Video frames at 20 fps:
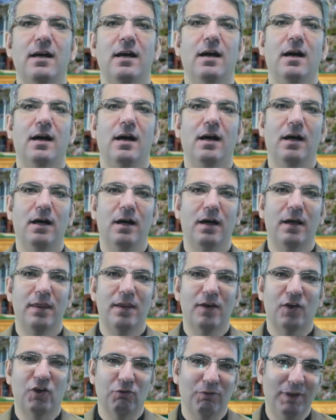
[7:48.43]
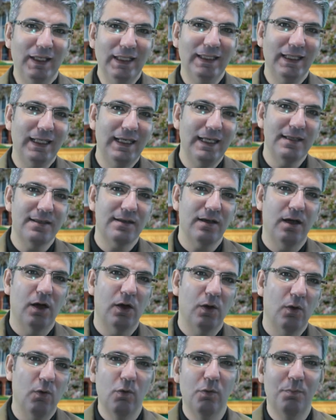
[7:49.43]
on the green list
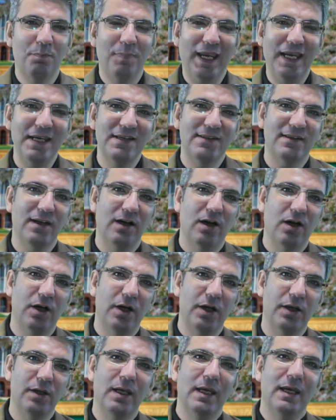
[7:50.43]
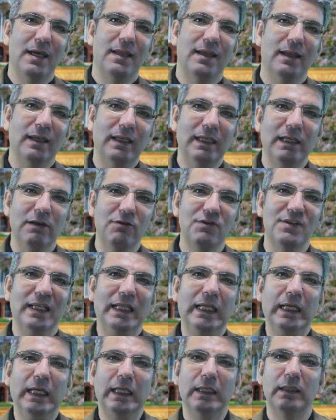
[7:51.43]
are all based on the New
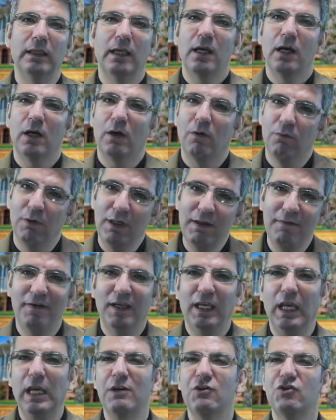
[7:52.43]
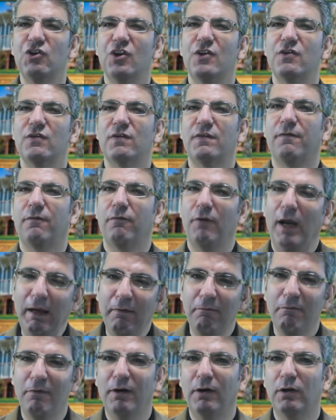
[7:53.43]
Zealand Qualifications
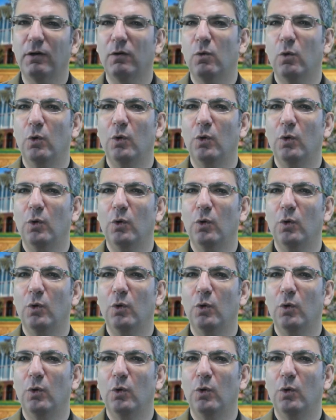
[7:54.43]
Framework,